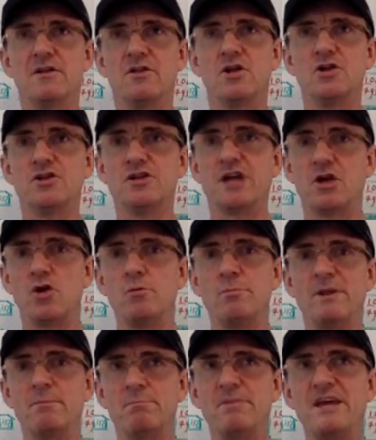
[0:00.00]
not the
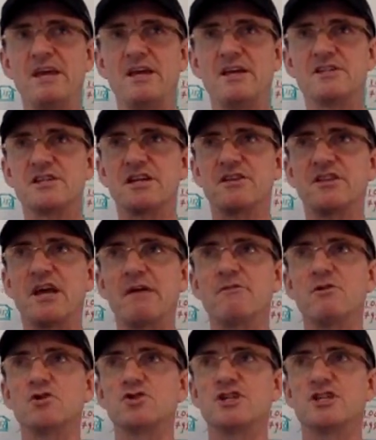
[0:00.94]
human beings, and
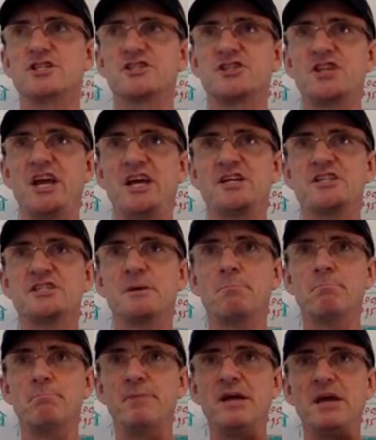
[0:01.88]
they will just take
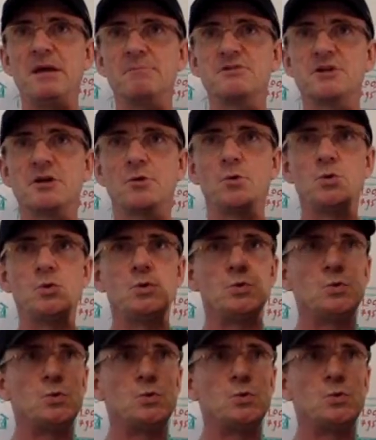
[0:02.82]
some beams and